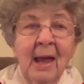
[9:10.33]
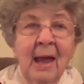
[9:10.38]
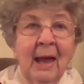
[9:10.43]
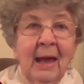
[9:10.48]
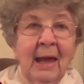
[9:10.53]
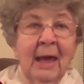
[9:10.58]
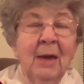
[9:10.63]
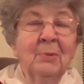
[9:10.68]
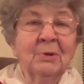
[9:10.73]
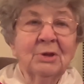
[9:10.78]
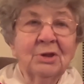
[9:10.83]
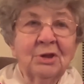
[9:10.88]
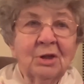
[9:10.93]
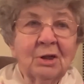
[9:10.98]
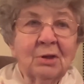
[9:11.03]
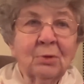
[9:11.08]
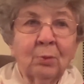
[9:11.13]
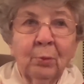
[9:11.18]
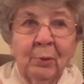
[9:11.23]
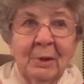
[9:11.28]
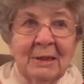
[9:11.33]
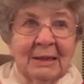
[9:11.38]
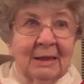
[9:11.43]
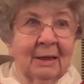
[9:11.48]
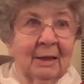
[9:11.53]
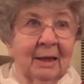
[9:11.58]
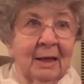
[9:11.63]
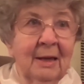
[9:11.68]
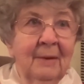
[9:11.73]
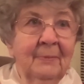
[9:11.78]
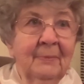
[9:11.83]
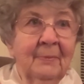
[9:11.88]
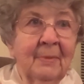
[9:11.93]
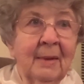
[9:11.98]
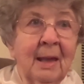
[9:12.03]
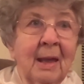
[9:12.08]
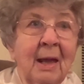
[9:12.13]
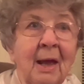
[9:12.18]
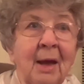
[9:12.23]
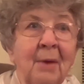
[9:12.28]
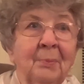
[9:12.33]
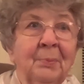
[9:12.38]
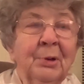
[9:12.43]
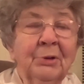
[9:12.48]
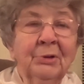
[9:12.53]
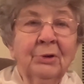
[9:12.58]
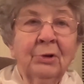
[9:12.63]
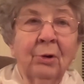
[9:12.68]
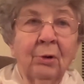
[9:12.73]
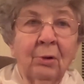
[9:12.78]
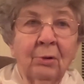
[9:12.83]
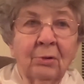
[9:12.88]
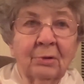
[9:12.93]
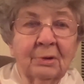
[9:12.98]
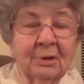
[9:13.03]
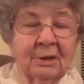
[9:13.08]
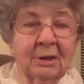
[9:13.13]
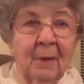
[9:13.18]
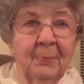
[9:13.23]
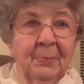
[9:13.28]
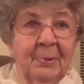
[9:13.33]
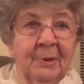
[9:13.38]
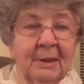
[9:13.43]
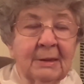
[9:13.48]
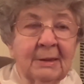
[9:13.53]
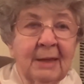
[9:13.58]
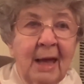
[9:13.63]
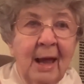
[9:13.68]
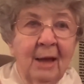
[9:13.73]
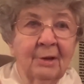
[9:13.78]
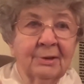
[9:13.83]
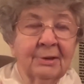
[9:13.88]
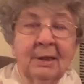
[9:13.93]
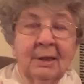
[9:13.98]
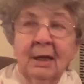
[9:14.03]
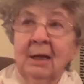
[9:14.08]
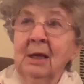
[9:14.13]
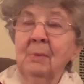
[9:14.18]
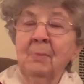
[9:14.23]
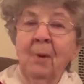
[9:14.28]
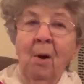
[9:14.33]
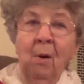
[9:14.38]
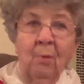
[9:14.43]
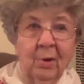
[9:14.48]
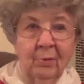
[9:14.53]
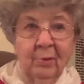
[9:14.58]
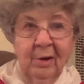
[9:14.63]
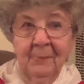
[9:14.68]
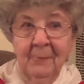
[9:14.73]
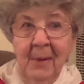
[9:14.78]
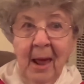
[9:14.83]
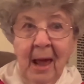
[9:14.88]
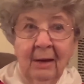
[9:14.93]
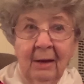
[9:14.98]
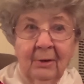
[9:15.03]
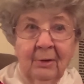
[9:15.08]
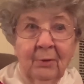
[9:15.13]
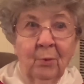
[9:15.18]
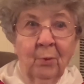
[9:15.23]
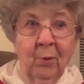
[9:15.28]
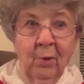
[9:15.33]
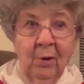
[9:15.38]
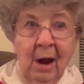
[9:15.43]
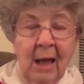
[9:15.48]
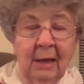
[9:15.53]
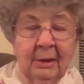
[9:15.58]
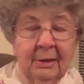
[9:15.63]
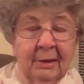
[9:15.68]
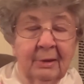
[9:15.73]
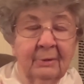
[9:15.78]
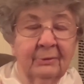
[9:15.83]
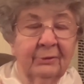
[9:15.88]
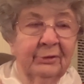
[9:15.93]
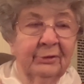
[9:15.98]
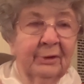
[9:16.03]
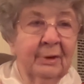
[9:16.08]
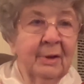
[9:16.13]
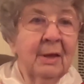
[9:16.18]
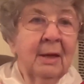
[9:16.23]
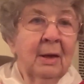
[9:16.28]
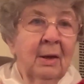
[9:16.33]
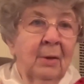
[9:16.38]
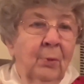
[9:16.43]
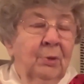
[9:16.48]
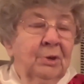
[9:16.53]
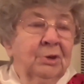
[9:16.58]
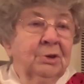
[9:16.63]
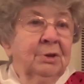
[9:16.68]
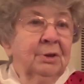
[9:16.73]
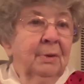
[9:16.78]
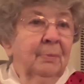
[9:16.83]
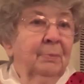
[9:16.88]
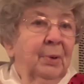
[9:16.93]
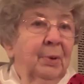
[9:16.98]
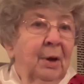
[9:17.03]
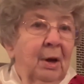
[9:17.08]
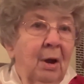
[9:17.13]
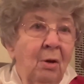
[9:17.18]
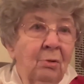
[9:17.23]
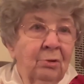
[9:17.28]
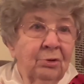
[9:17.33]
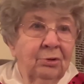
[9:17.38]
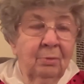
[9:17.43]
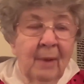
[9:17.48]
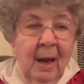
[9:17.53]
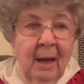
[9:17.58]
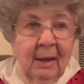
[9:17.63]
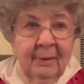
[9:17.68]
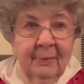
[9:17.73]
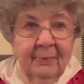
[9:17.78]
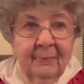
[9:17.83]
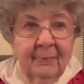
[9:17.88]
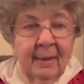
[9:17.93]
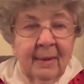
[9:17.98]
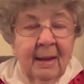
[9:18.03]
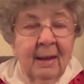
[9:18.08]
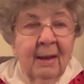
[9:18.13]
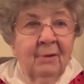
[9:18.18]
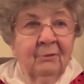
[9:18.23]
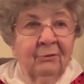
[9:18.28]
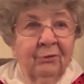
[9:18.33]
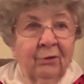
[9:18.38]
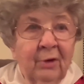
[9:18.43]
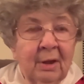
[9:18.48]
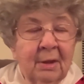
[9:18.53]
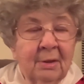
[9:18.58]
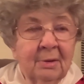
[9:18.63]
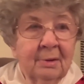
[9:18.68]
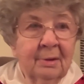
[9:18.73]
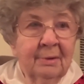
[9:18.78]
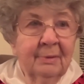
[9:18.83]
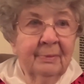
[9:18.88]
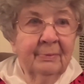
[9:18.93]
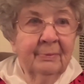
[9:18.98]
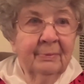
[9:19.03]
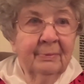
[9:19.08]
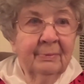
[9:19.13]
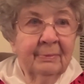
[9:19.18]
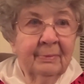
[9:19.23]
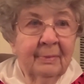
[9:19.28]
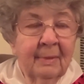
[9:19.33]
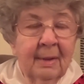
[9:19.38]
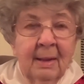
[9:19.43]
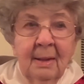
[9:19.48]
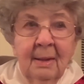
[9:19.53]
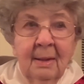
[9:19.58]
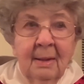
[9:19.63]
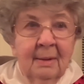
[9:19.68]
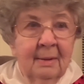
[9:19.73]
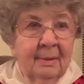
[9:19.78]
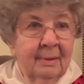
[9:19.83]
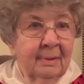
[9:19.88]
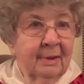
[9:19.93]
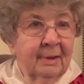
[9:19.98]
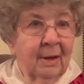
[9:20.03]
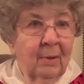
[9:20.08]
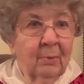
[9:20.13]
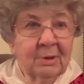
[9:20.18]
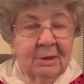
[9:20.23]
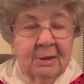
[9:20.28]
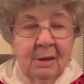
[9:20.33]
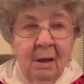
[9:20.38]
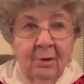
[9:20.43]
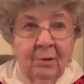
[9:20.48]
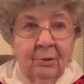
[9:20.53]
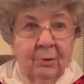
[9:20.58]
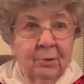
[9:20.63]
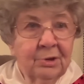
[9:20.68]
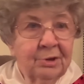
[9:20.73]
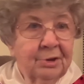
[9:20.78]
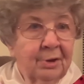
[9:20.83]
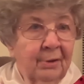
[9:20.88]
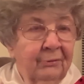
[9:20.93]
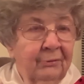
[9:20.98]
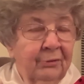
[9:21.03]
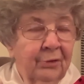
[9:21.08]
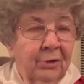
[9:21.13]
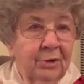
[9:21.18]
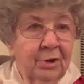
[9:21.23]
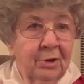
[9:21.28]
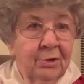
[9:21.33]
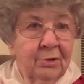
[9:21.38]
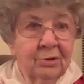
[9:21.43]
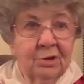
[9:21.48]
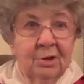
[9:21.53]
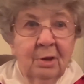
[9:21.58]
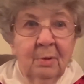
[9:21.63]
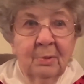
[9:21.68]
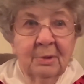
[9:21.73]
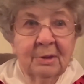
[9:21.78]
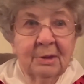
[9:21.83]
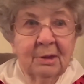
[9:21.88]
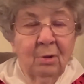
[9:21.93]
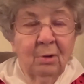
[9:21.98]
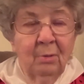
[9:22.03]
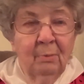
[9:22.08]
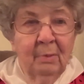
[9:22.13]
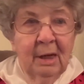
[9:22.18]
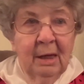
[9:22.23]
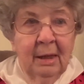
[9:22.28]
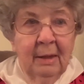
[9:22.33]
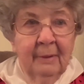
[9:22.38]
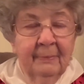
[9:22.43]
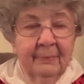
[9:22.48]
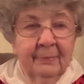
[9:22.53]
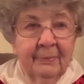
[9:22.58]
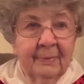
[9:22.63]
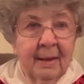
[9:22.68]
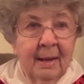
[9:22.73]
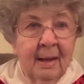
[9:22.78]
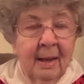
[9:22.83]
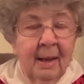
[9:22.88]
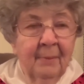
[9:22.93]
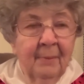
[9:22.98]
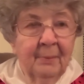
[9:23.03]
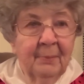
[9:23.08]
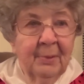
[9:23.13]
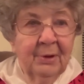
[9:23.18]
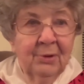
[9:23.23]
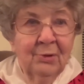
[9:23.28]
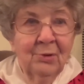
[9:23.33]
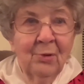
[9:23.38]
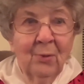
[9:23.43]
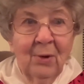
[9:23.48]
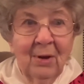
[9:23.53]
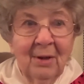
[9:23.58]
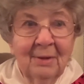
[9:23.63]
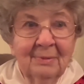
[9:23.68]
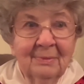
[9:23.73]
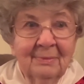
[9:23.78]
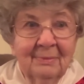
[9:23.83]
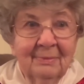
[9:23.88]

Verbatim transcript: He was just recently putting curtains up in this house that he bought one in back where I live, which belonged to my friend that was not a Christian for years. She was so mean. But you know what?